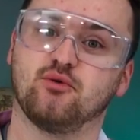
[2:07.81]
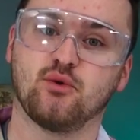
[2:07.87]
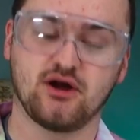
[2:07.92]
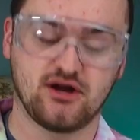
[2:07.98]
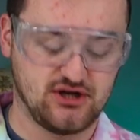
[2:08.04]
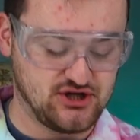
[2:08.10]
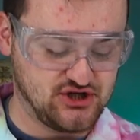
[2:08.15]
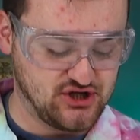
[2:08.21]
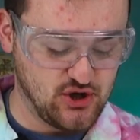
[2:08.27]
and we're
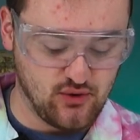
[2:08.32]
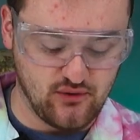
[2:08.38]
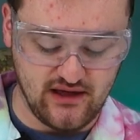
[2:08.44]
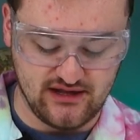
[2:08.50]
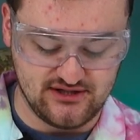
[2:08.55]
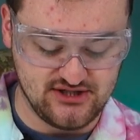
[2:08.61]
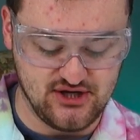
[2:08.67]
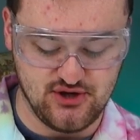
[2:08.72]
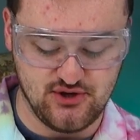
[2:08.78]
going to show
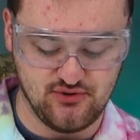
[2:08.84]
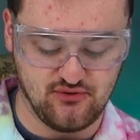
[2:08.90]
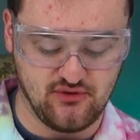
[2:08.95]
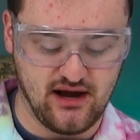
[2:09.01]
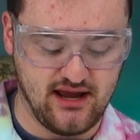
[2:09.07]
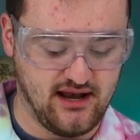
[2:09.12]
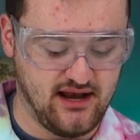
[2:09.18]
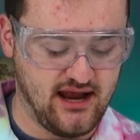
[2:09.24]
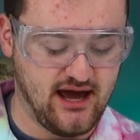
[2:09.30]
that to you
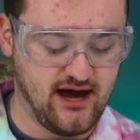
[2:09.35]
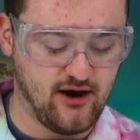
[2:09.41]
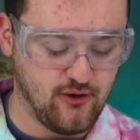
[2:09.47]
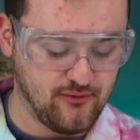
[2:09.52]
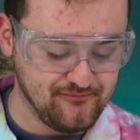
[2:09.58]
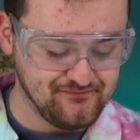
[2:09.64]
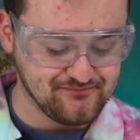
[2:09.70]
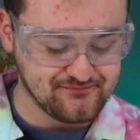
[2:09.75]
right now.